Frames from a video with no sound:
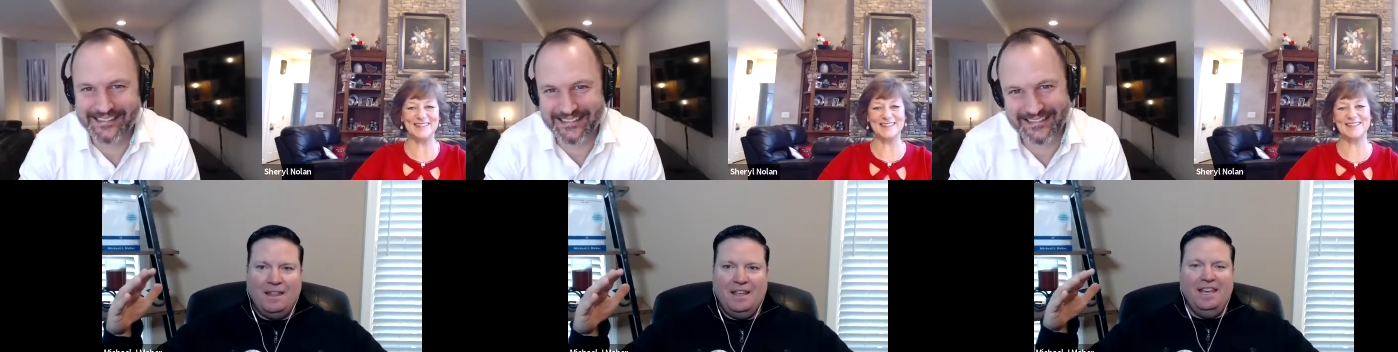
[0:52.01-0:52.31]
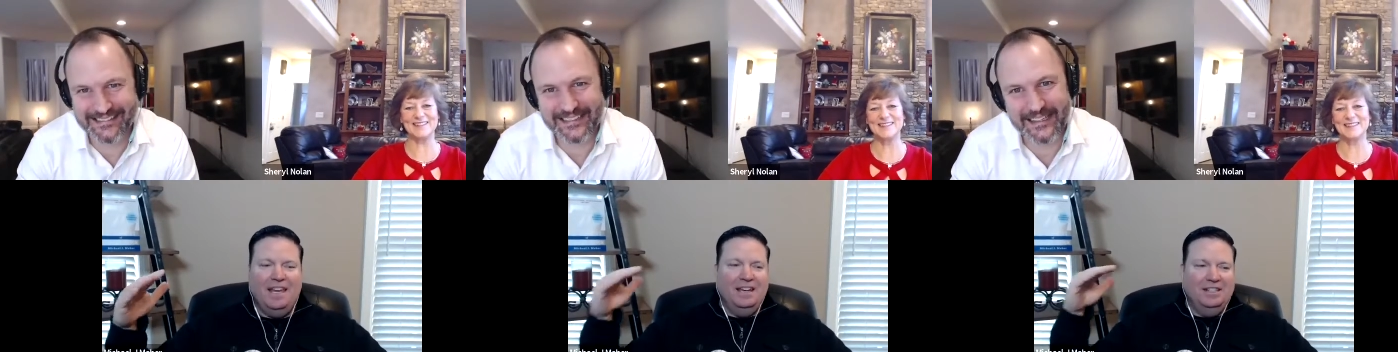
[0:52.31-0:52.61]

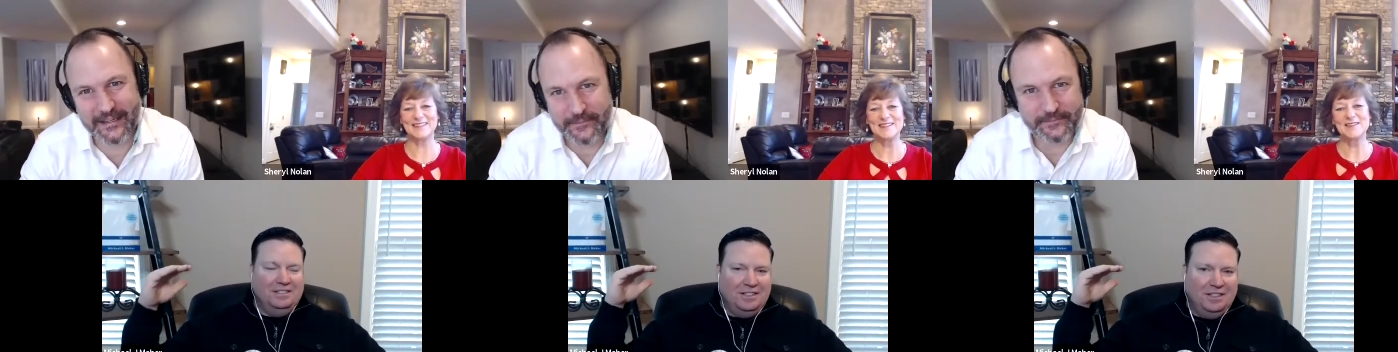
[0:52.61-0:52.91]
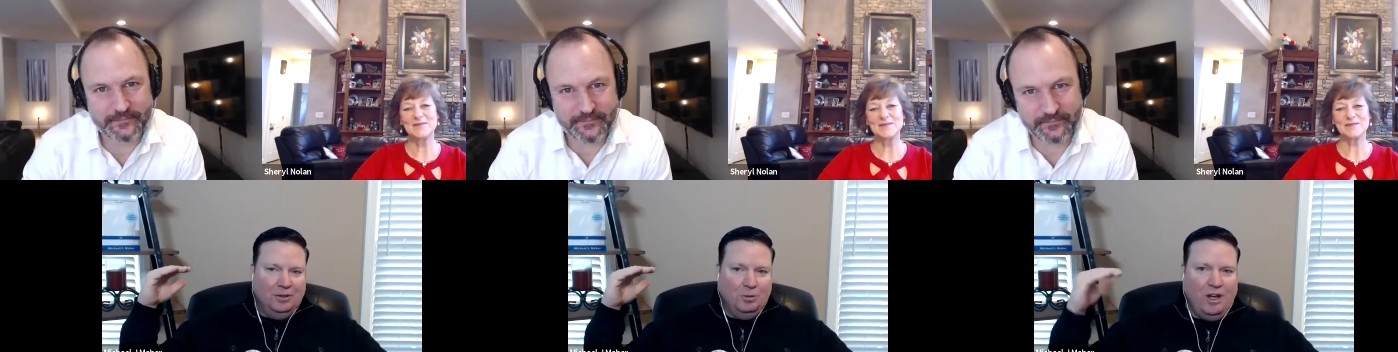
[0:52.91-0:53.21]
Speaker 1: Is
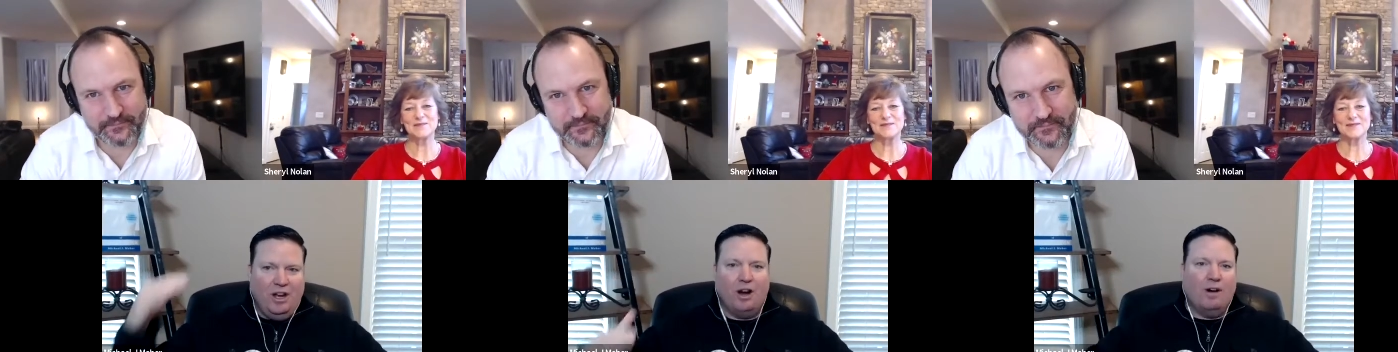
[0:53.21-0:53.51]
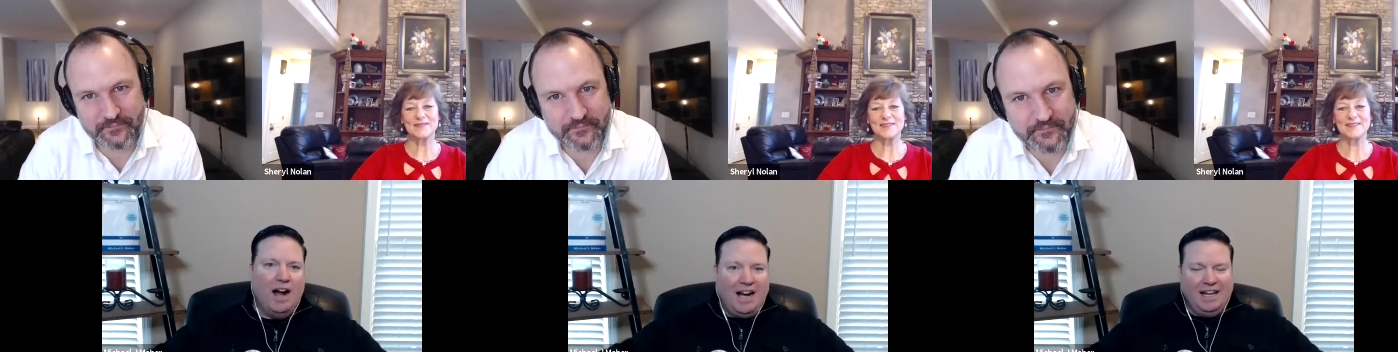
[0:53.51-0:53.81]
we are
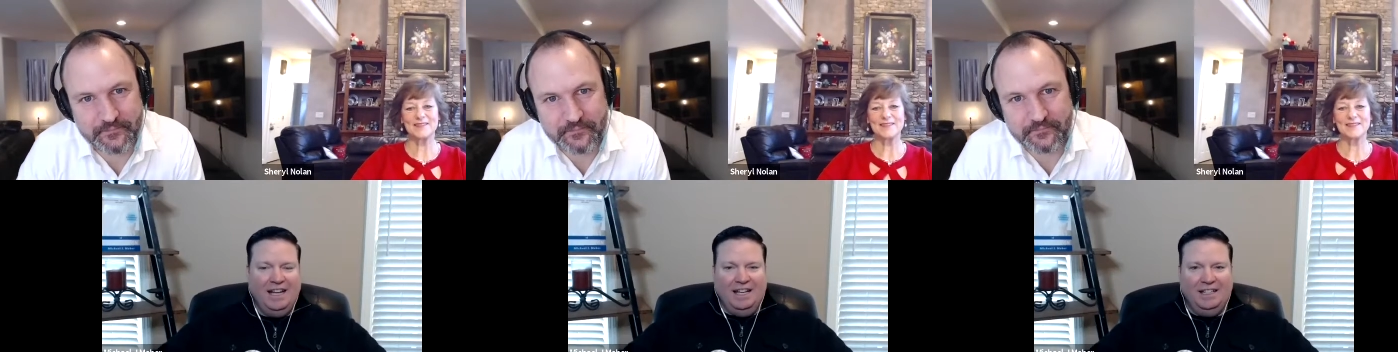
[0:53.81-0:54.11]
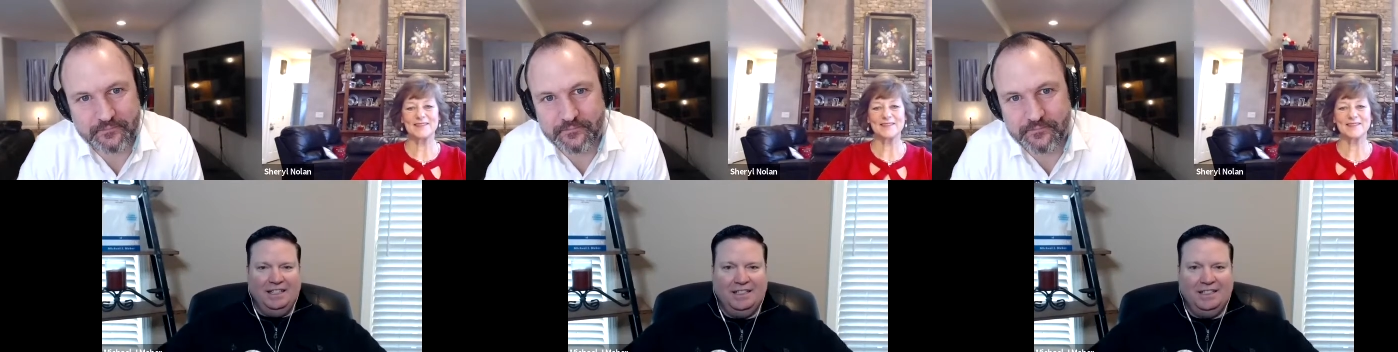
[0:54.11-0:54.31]
rocking it.